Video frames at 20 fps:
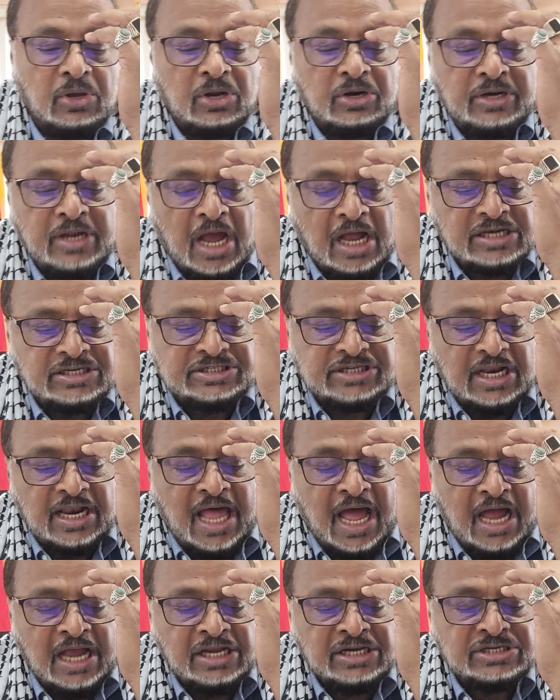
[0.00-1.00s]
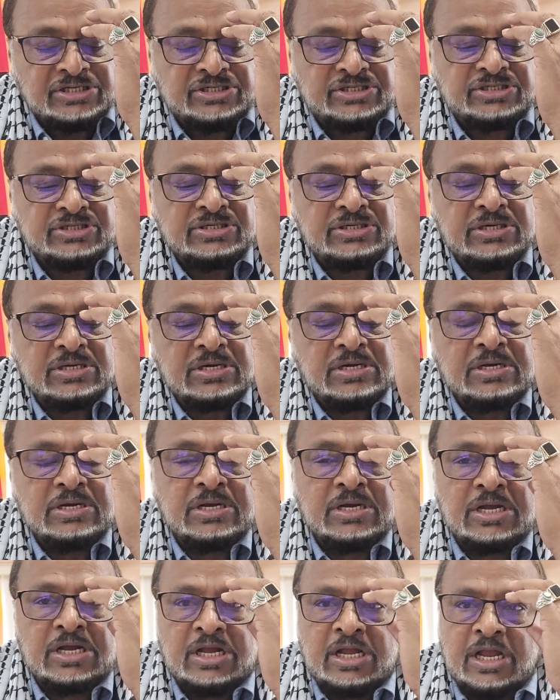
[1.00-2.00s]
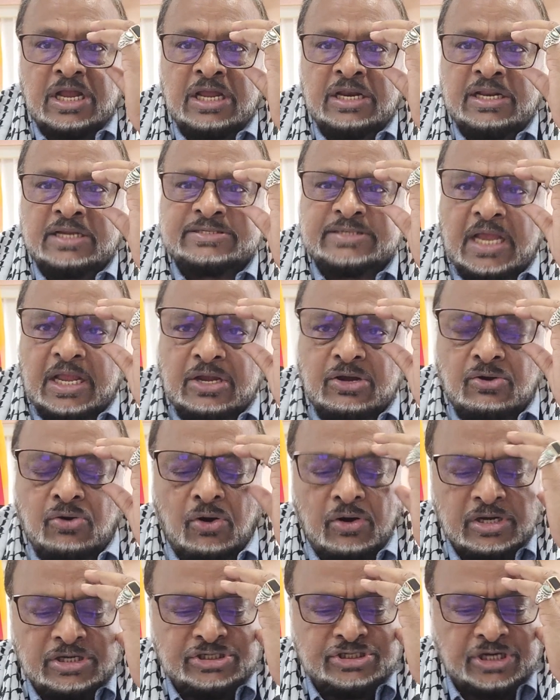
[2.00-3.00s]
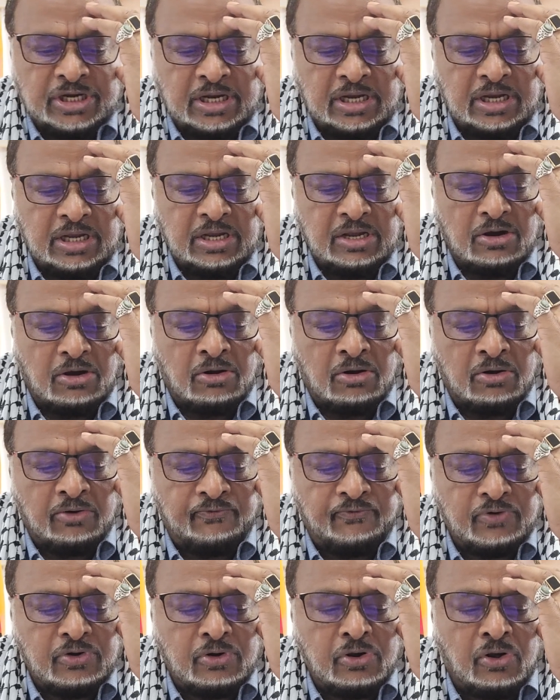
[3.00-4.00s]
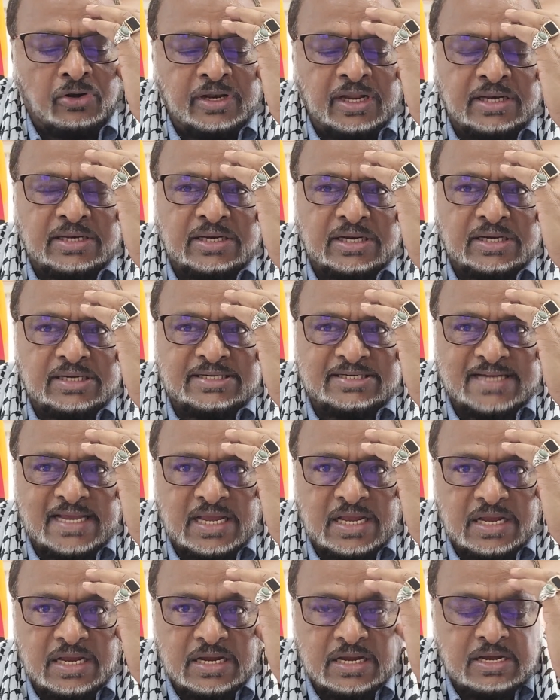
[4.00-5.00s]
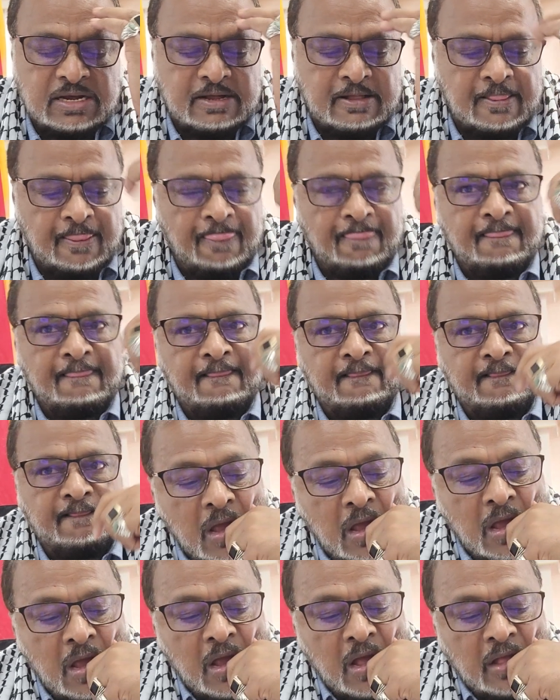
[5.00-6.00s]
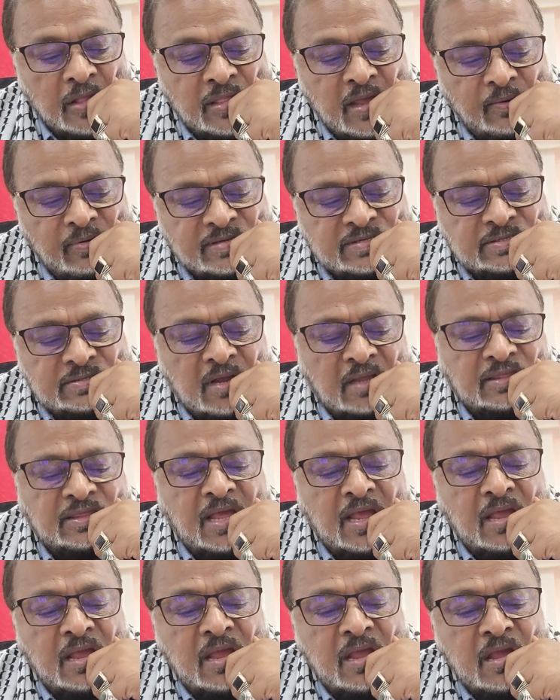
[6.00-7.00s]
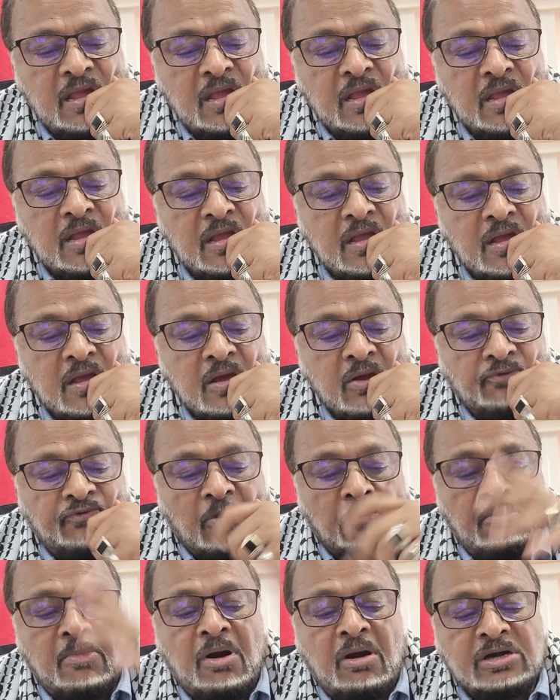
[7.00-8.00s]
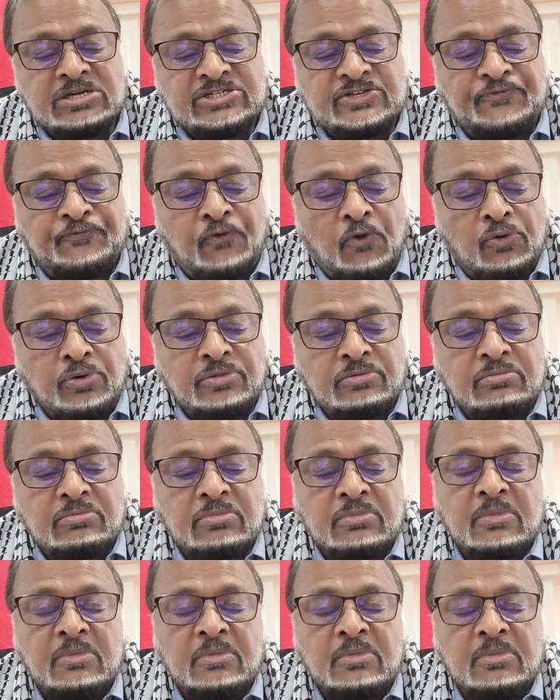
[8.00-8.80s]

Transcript: The answer lies in the psychology of Claudette Singh. There is nothing from March 4th,